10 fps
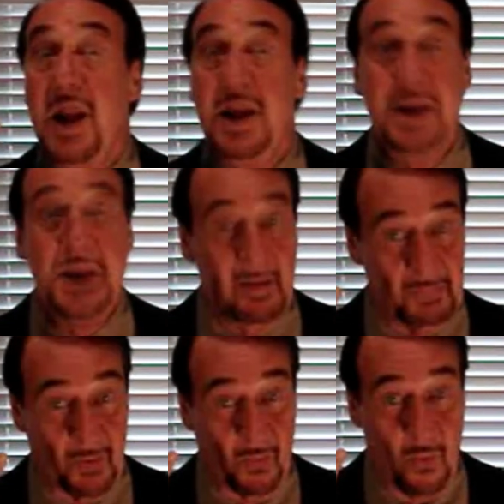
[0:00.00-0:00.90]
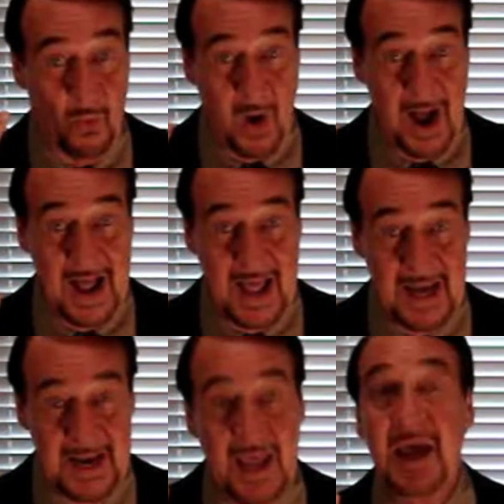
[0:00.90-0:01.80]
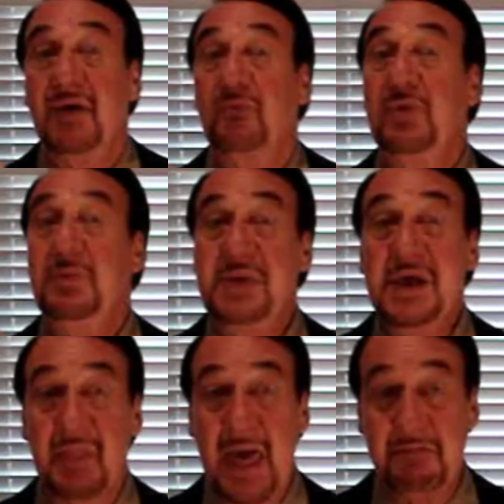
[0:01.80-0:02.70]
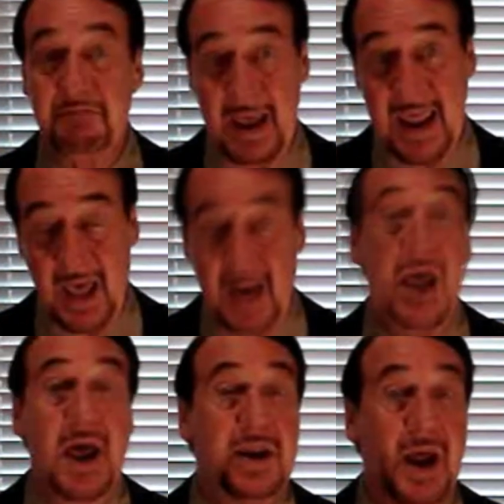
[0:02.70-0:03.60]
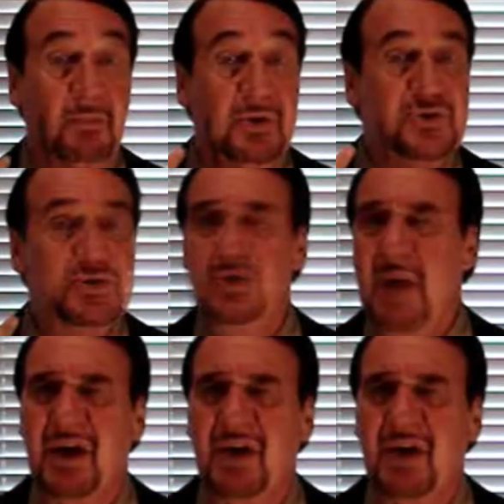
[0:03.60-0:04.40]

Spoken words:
Number one, repeal that ban. Number two, make a